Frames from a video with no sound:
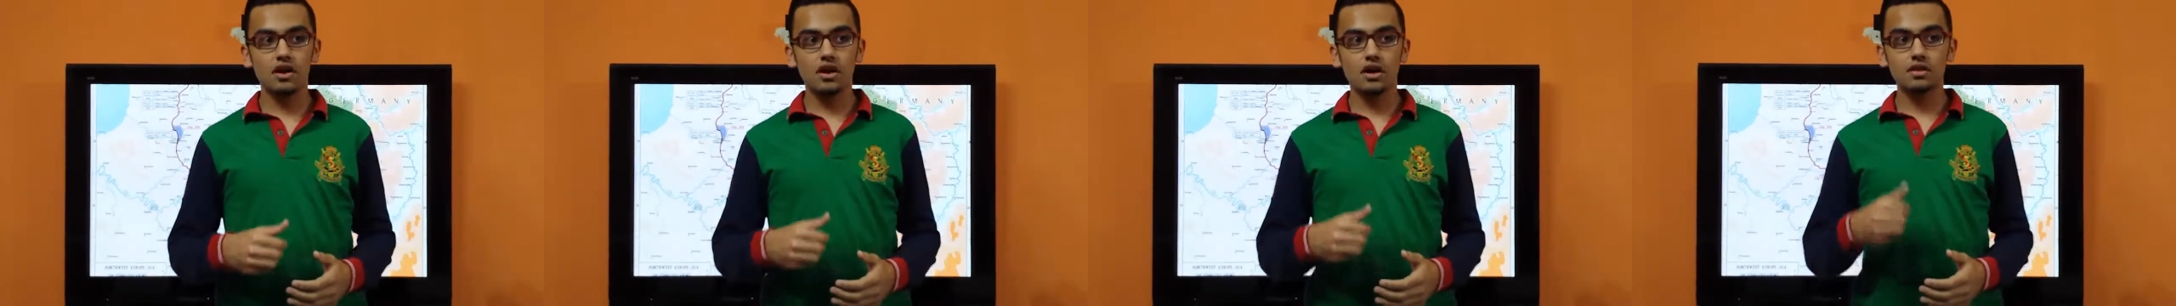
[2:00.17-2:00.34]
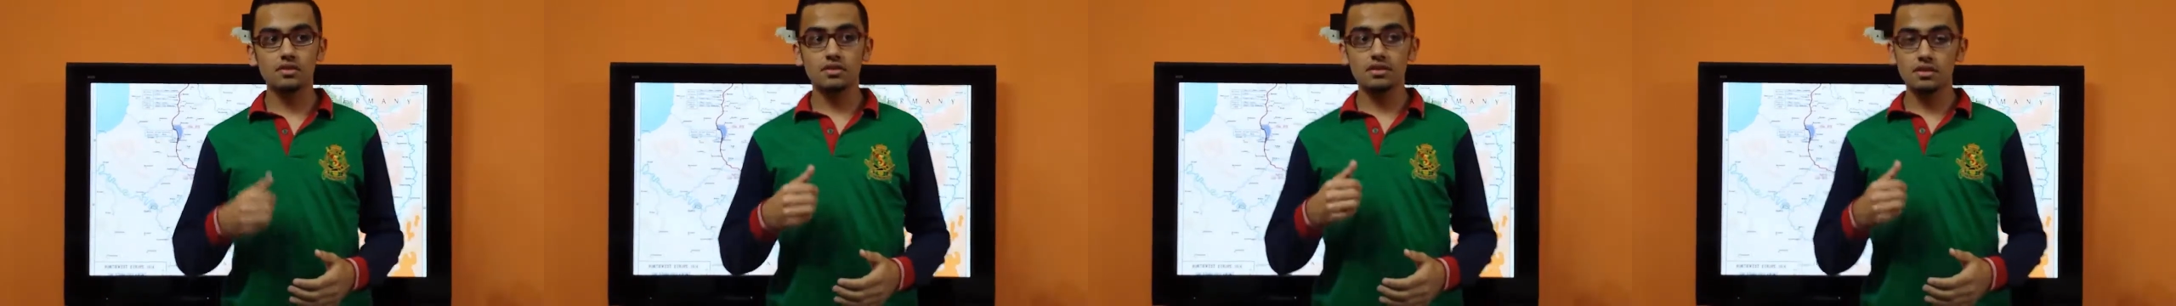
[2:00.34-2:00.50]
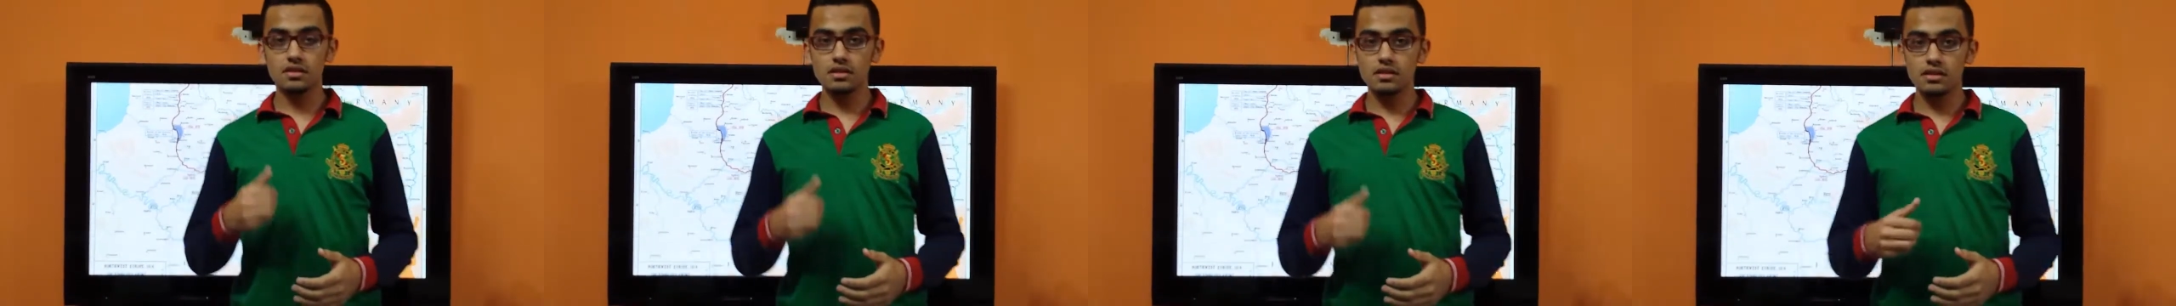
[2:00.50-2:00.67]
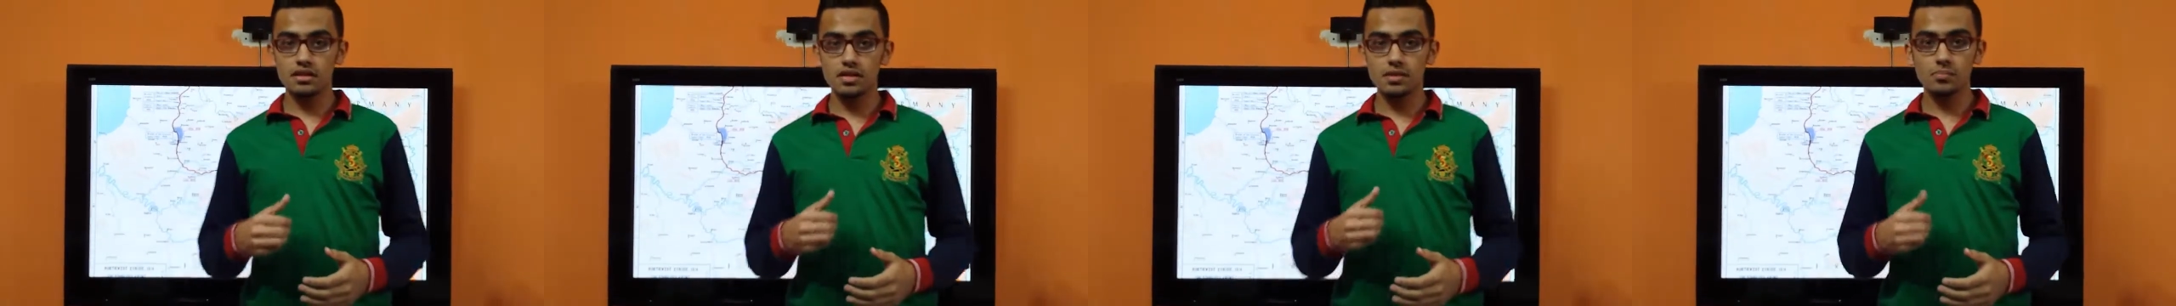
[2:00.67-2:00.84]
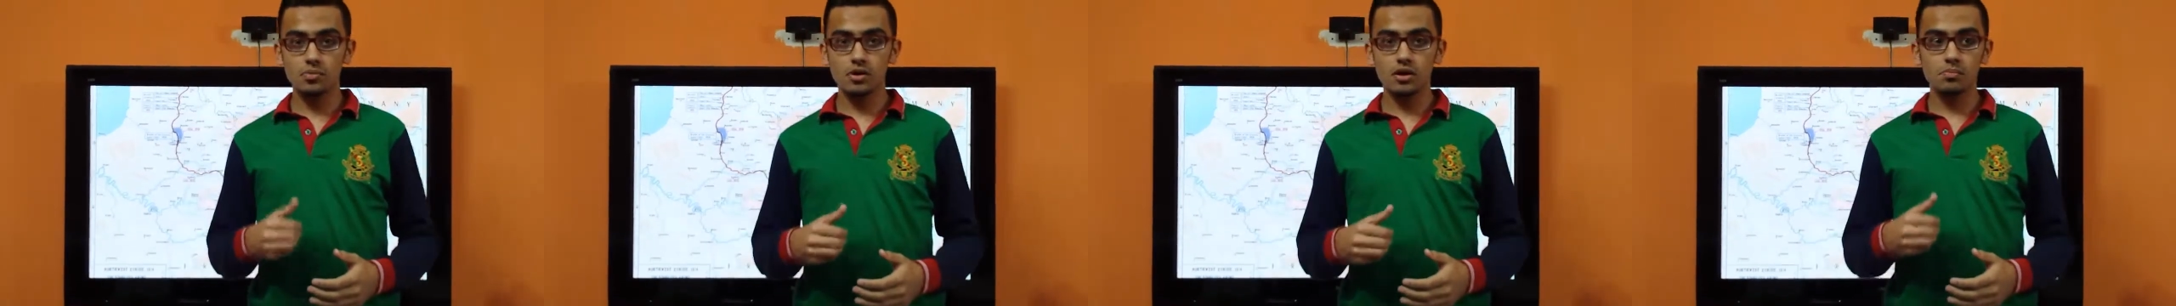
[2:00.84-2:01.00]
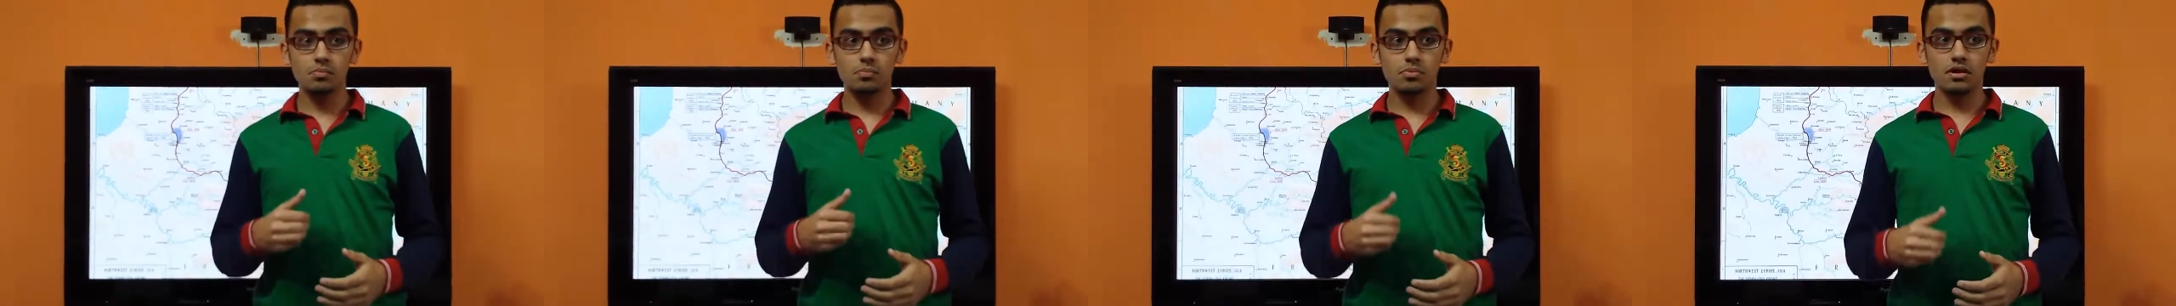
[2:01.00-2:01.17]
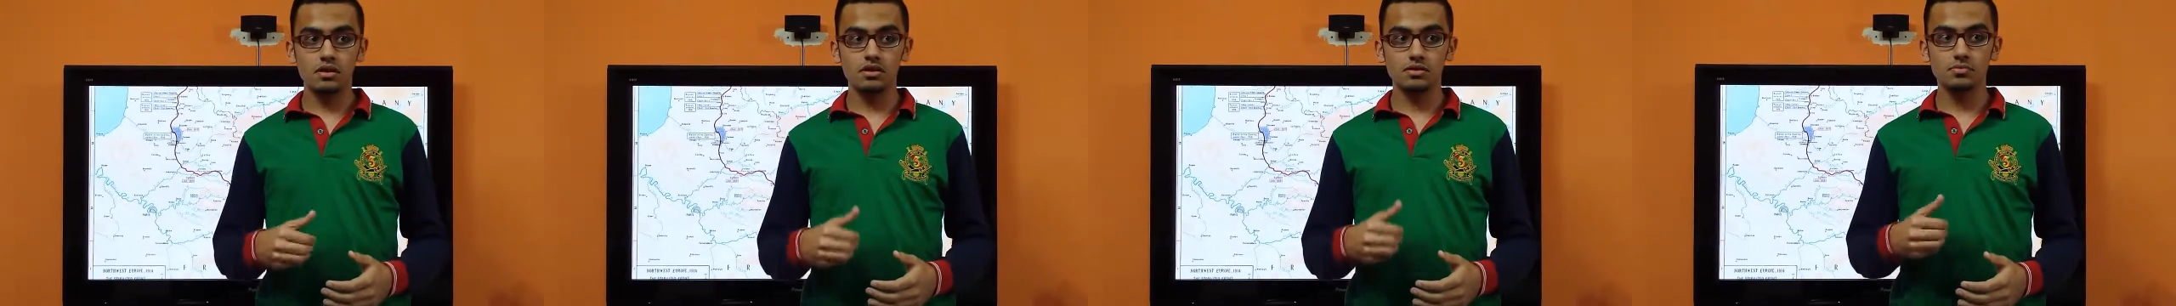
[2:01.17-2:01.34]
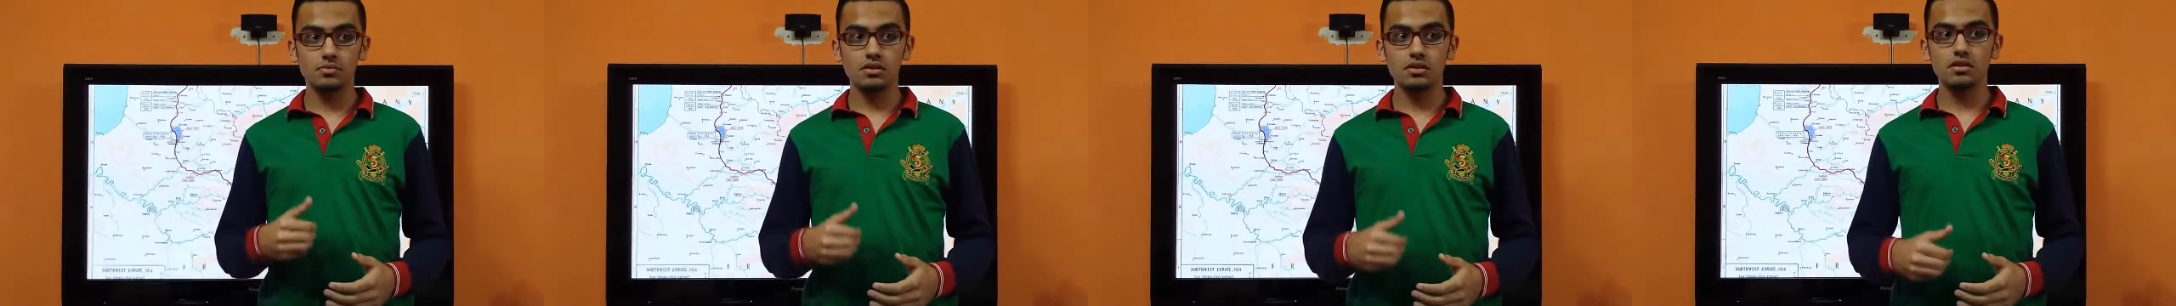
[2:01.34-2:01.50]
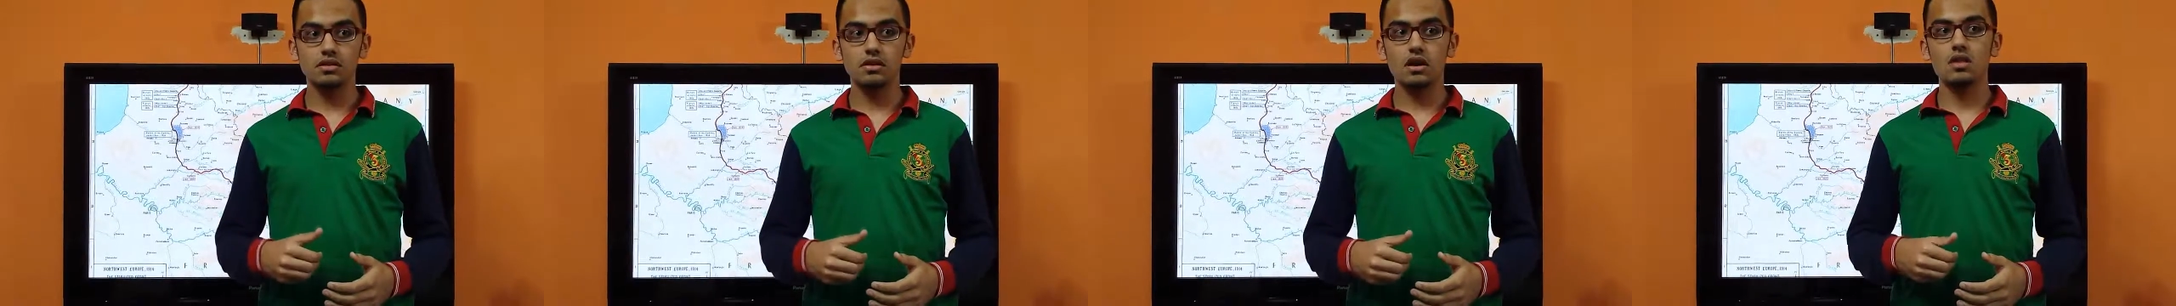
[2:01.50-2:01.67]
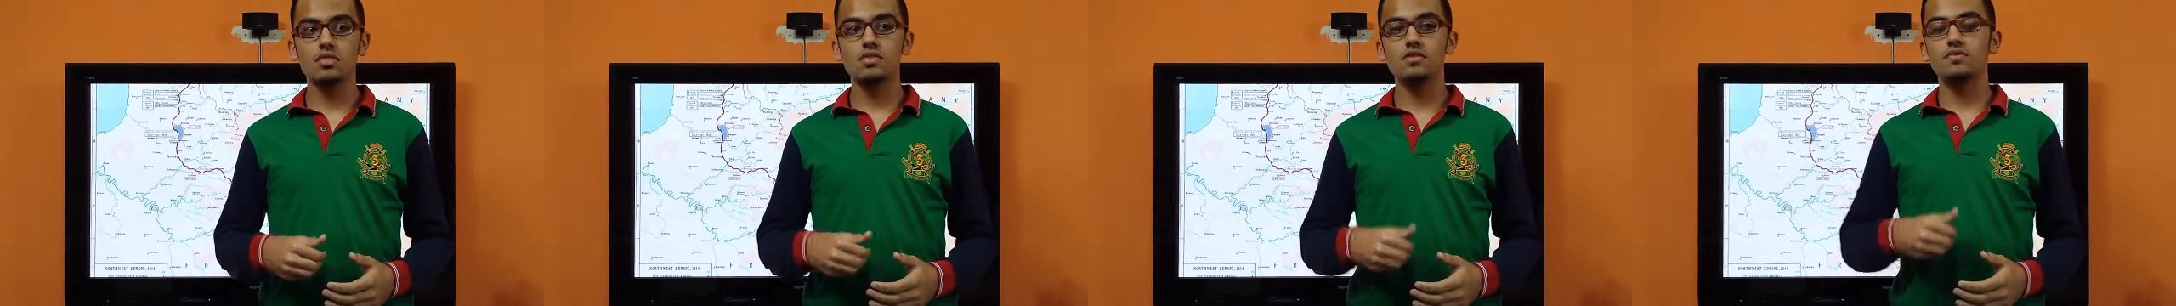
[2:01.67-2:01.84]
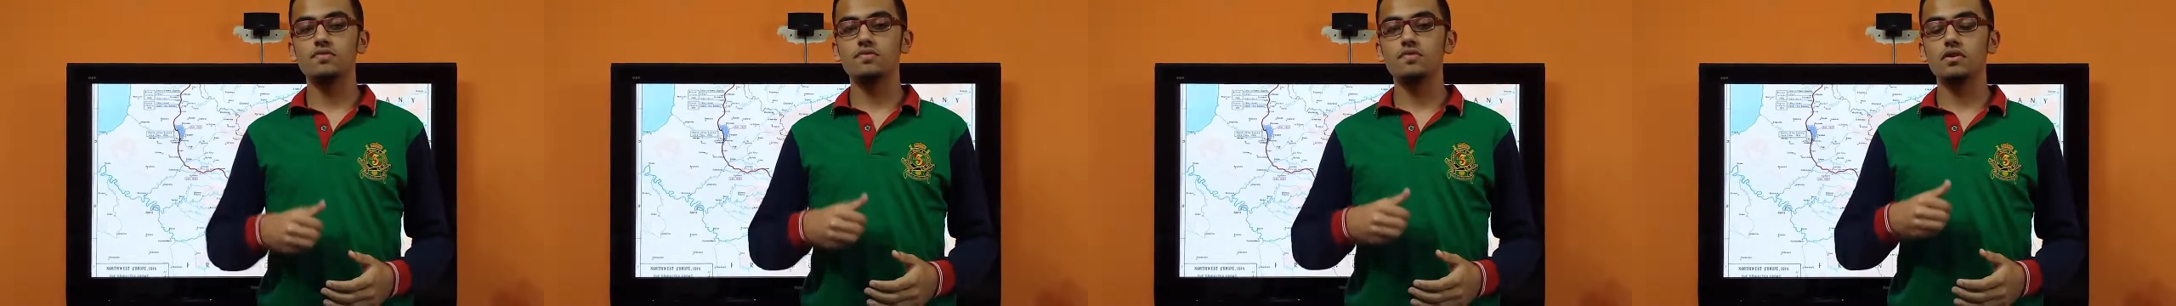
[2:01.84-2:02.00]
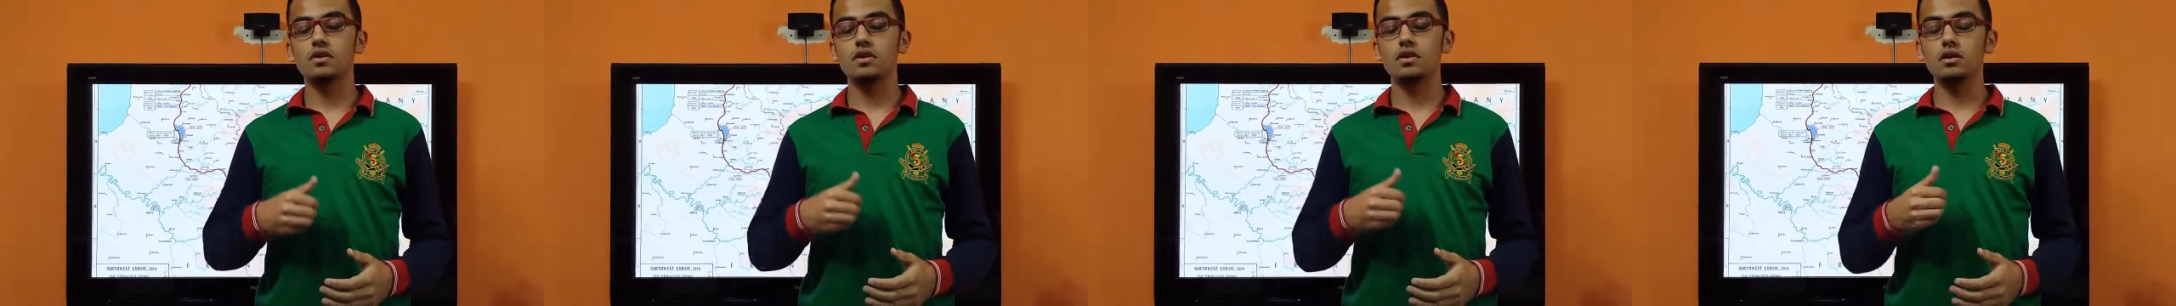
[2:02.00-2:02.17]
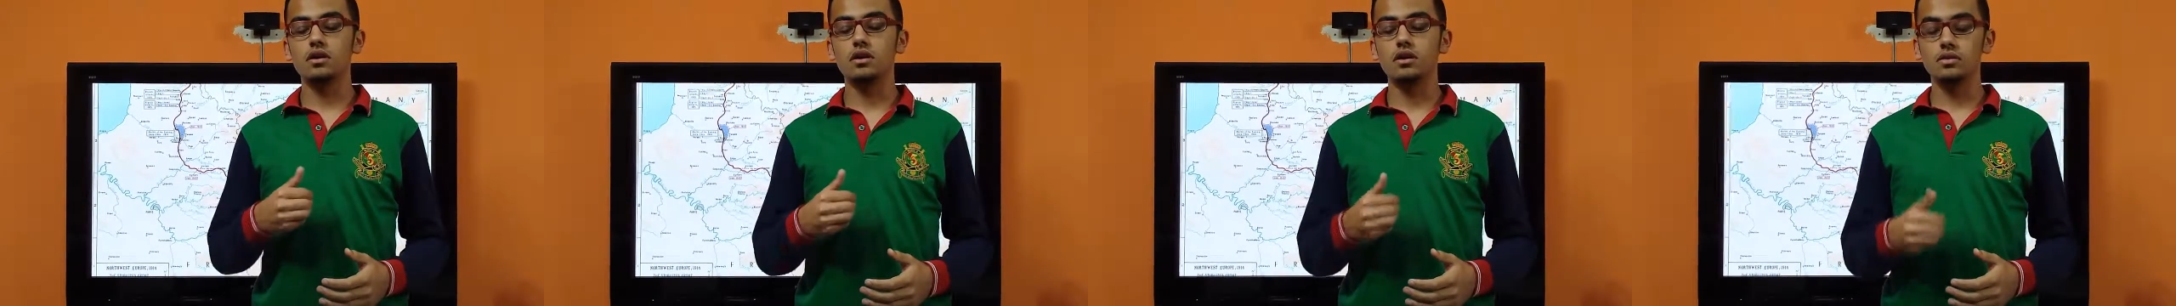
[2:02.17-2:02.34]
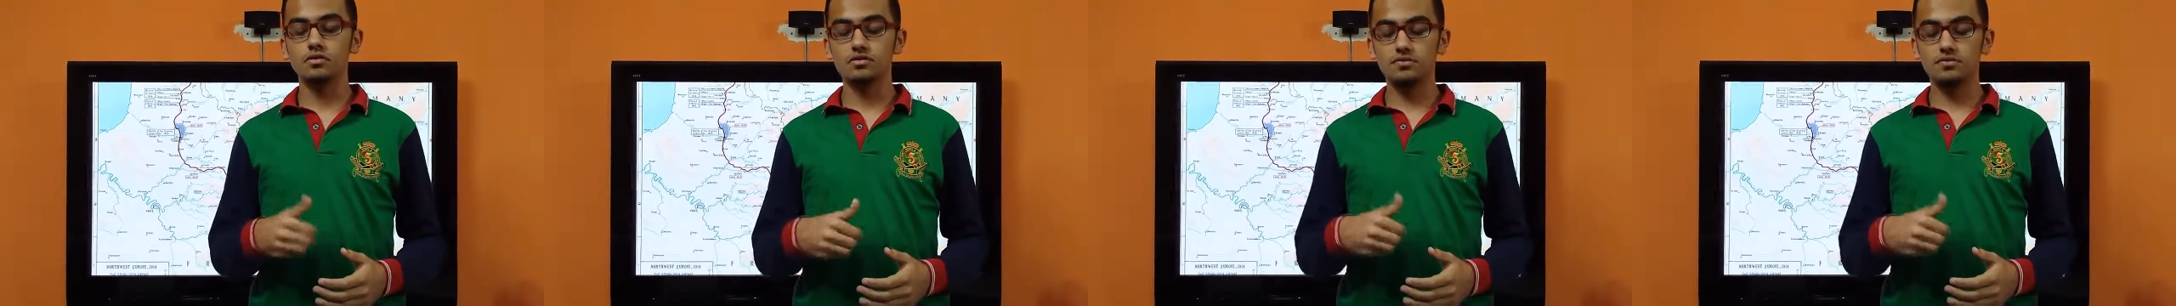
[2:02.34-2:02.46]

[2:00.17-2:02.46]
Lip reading: artillery bombardment on